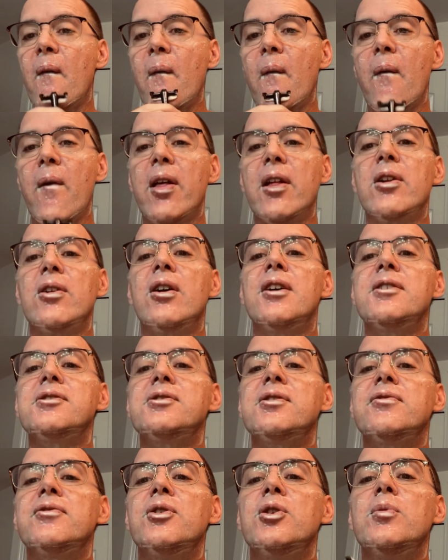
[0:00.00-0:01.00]
with
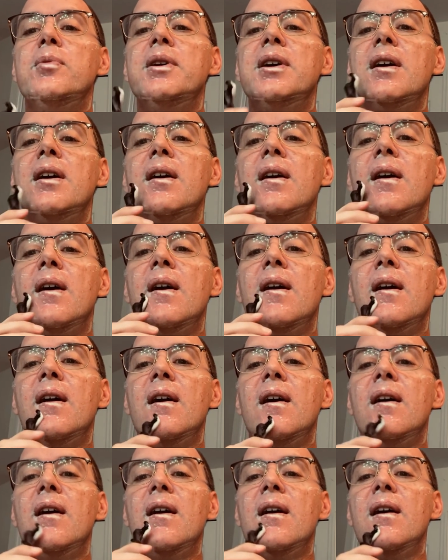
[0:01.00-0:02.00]
claustrophobia.
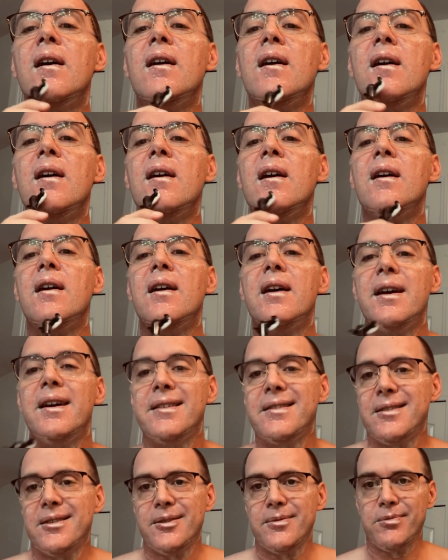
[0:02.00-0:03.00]

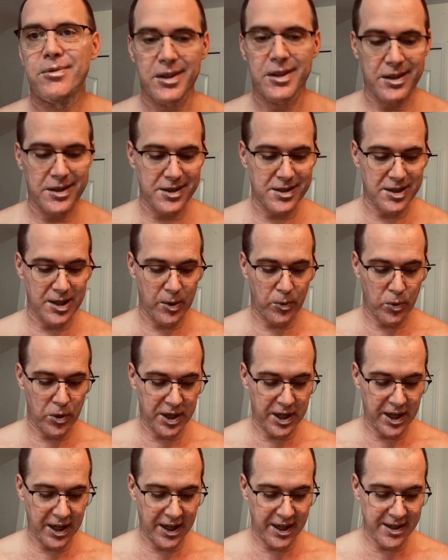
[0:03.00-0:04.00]
It's really just like
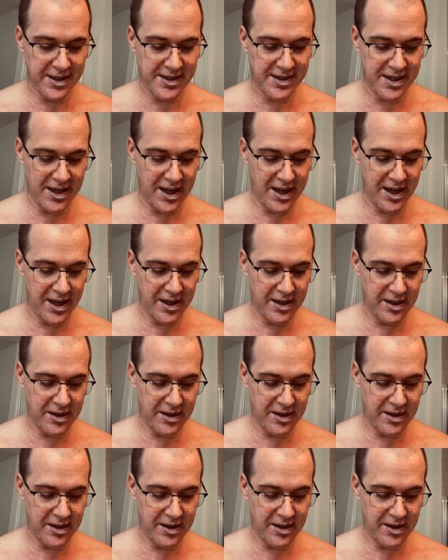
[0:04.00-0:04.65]
working inside